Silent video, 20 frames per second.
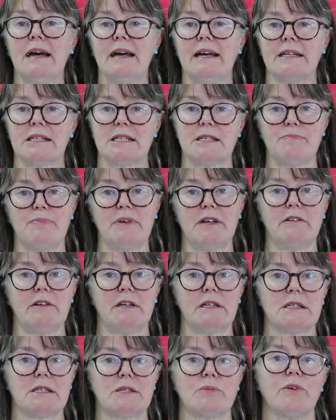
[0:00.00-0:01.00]

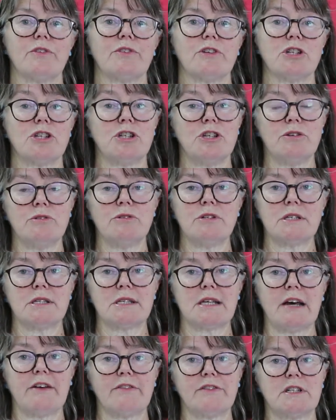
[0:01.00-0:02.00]
experience what the
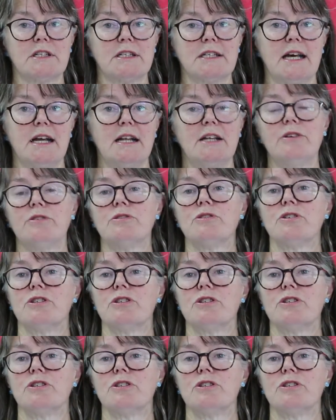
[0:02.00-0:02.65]
tutors have to tell you,